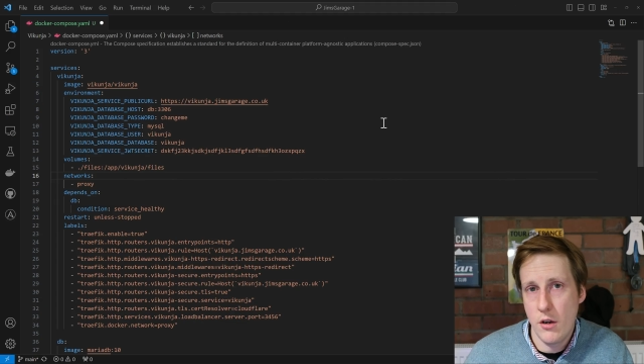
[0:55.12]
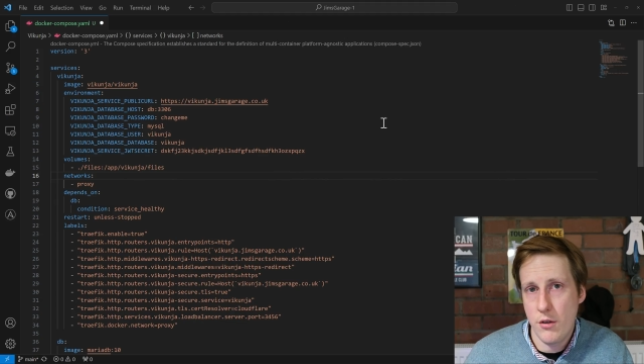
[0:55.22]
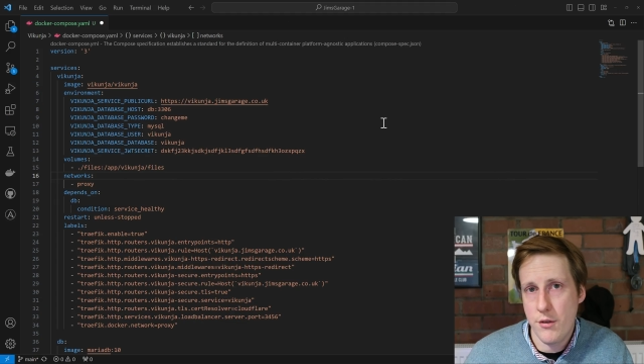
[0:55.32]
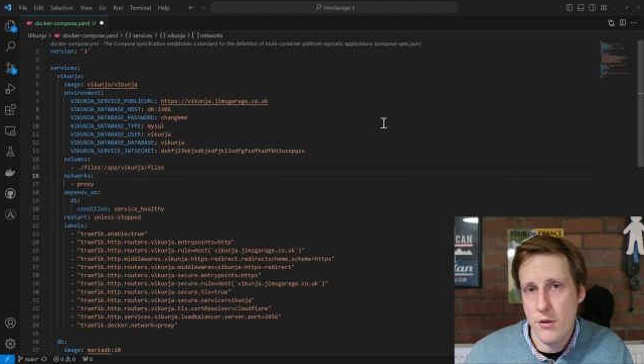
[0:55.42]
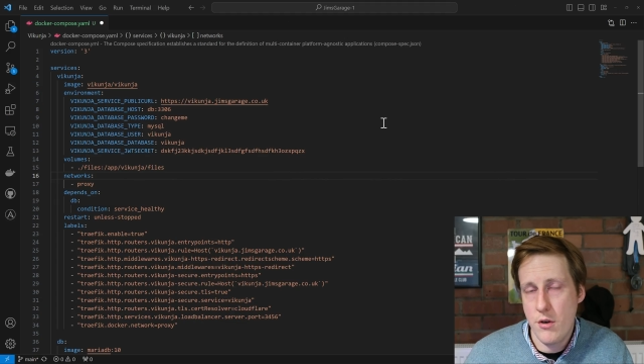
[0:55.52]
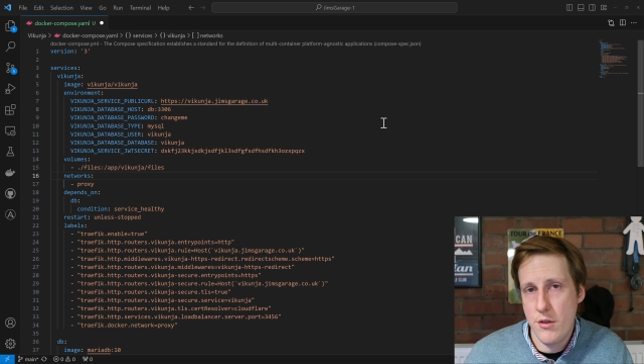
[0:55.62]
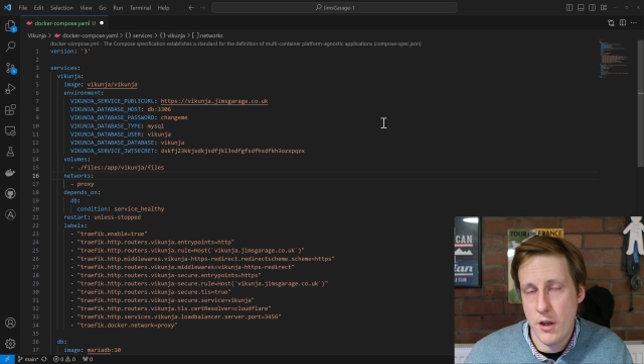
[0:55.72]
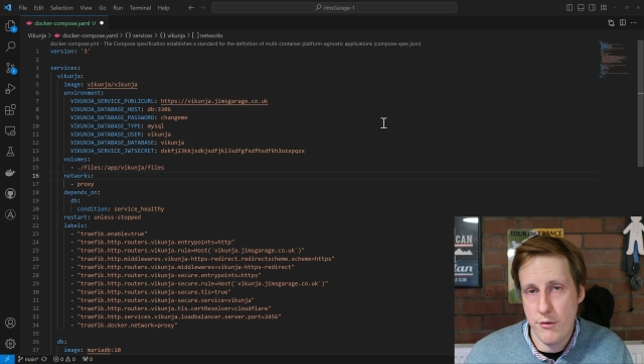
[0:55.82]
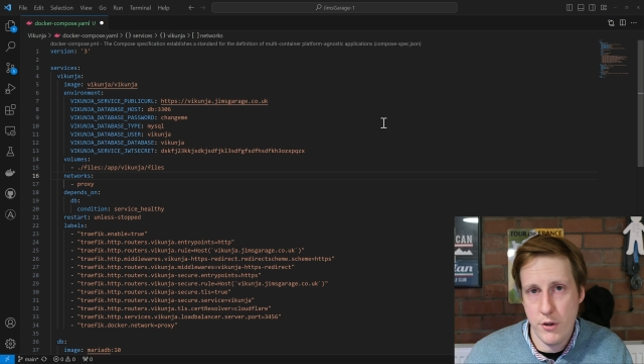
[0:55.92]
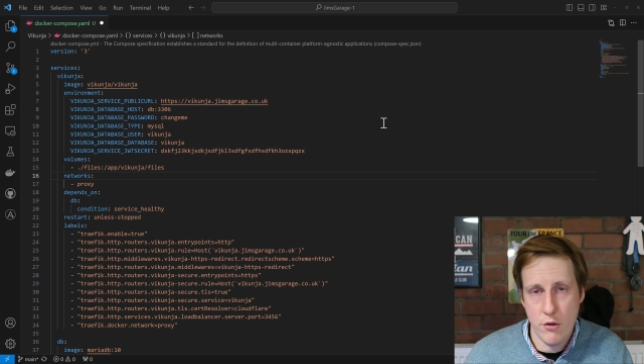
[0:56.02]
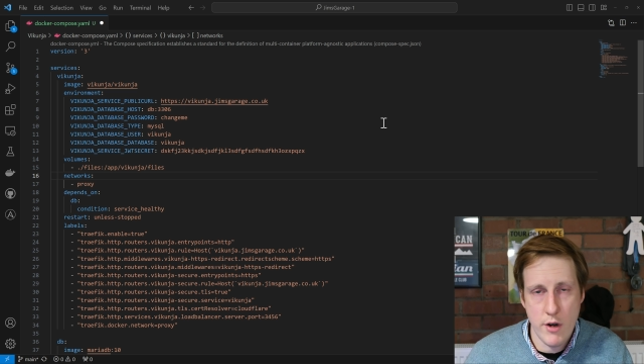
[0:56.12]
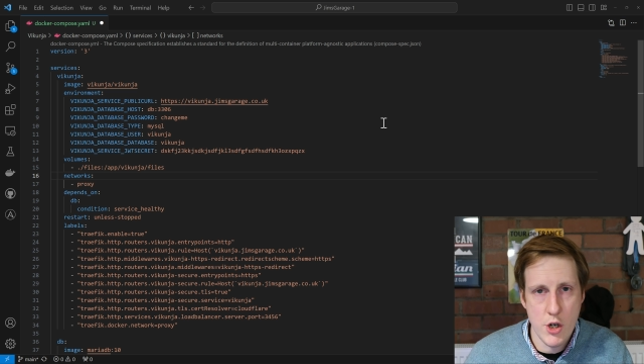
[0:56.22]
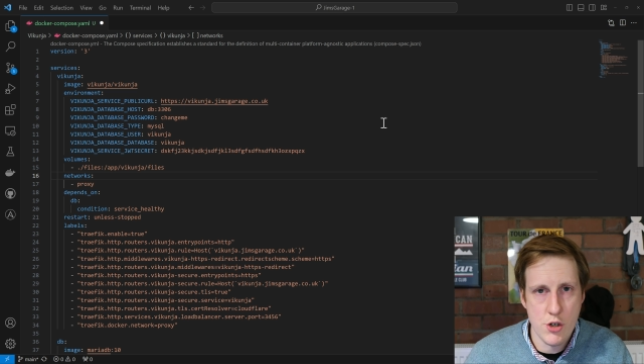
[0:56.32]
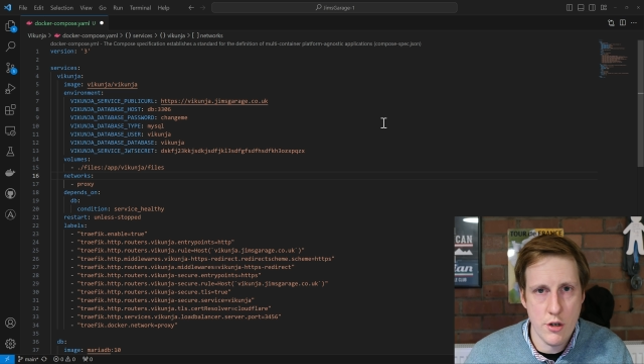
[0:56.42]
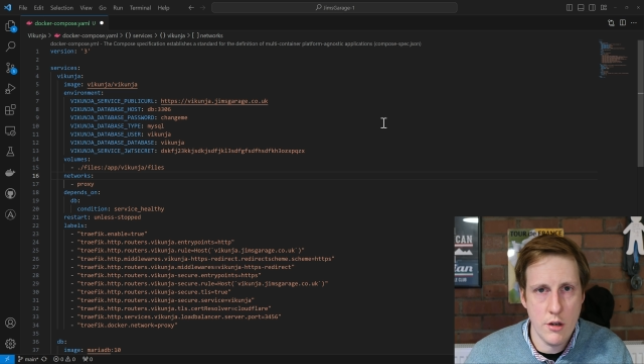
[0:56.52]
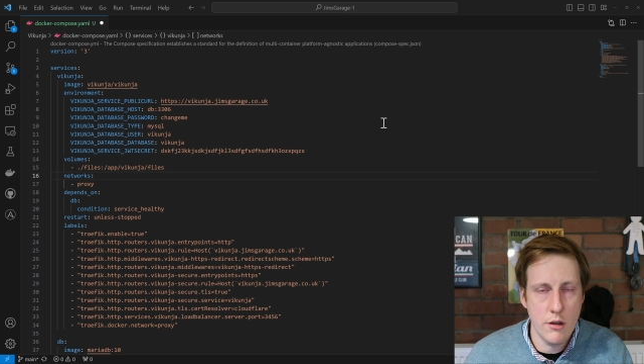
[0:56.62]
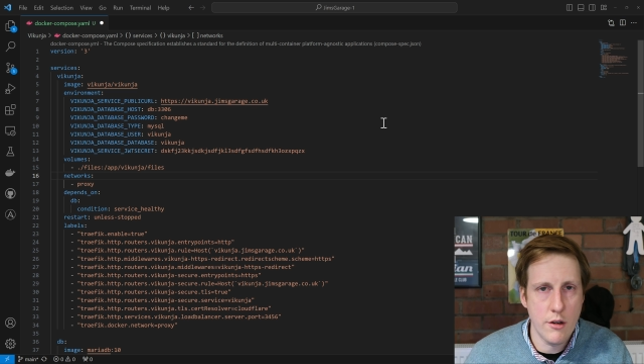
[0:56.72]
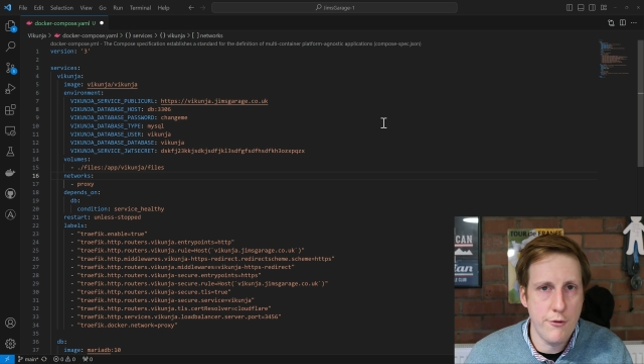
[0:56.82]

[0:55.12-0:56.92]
a look through the configuration,